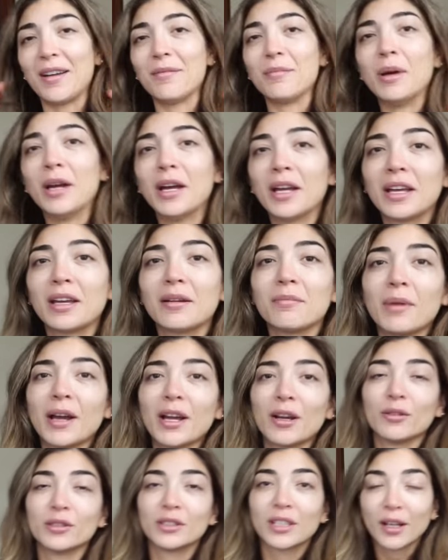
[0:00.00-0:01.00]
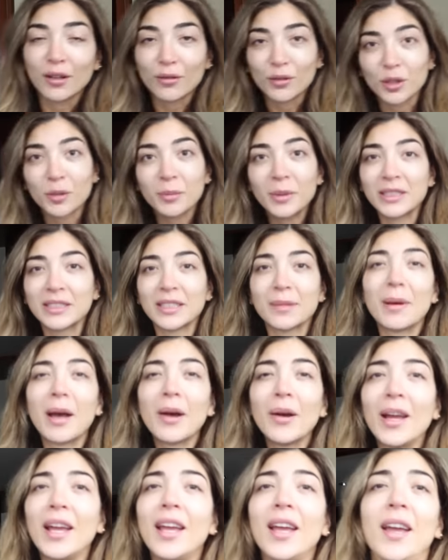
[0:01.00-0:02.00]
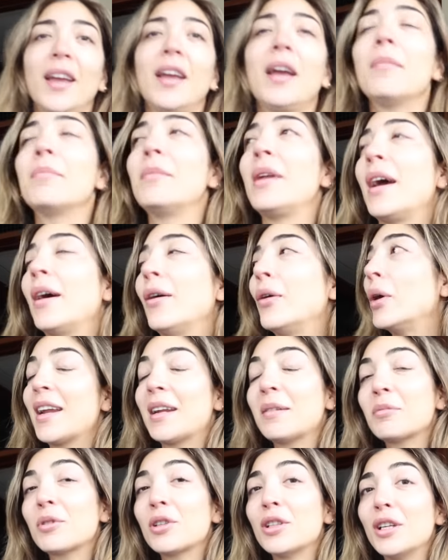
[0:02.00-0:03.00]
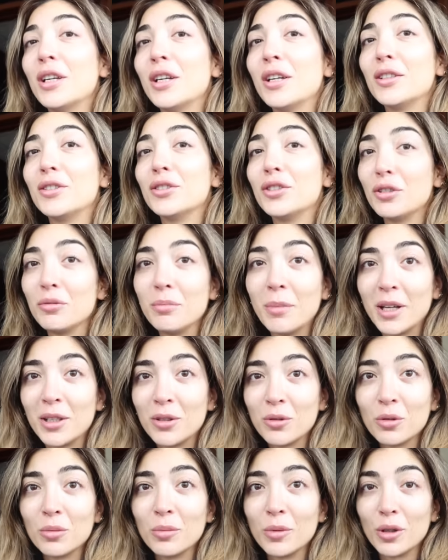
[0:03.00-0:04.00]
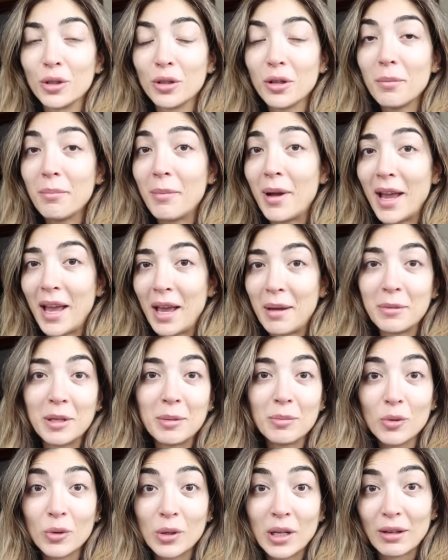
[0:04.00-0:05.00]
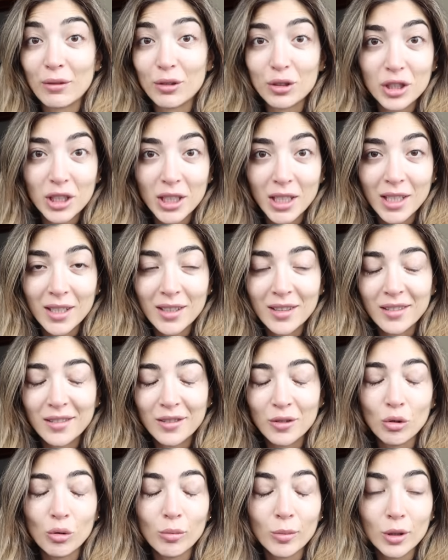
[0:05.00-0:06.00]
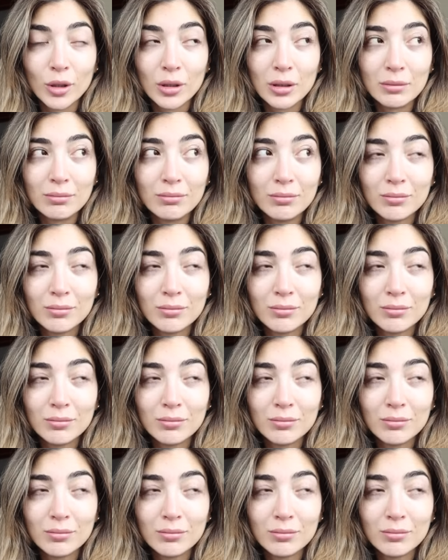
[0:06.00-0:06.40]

I'm in my hotel room. It's about 8 a.m. now, and I'm gonna do my normal Miami morning routine. Normal.